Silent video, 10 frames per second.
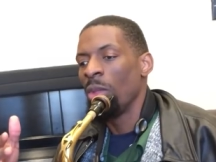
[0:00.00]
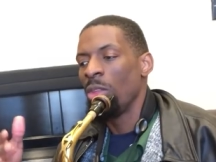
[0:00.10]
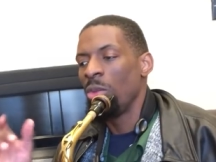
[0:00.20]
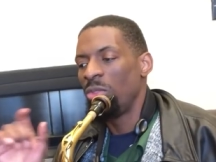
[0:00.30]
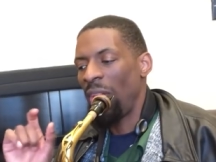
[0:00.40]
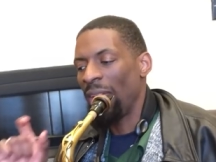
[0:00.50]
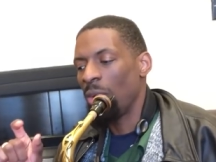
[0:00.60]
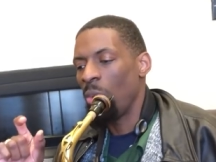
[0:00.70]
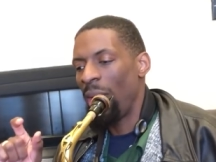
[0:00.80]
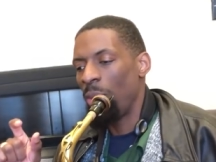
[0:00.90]
you take
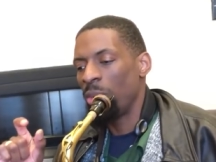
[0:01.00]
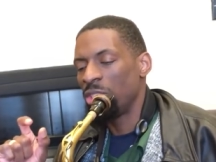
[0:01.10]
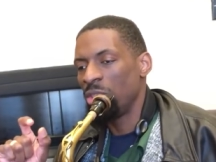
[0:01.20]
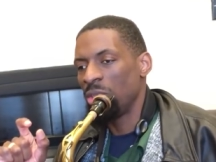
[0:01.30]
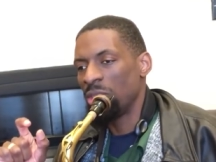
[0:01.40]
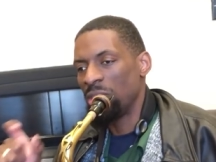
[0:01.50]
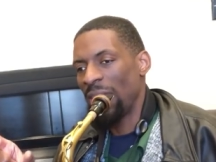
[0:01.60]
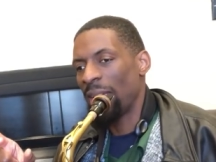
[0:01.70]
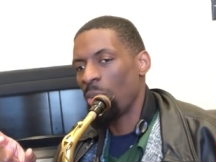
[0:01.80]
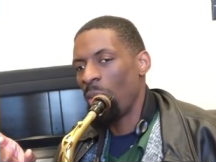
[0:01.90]
away what you can
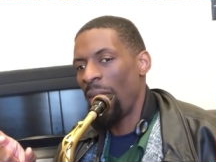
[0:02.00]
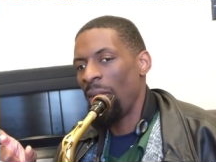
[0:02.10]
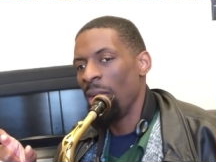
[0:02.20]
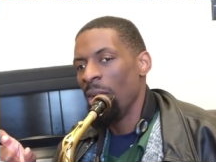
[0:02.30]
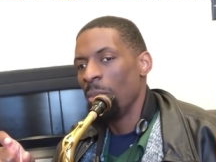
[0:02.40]
take away.